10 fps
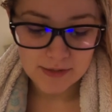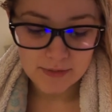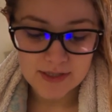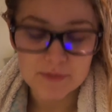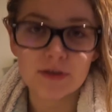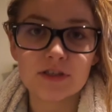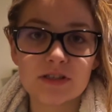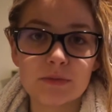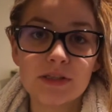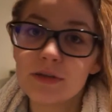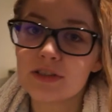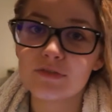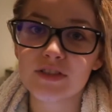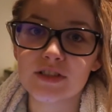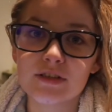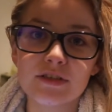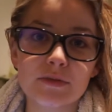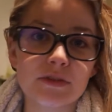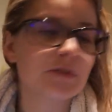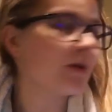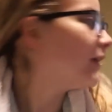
do is watch some YouTube videos, which is what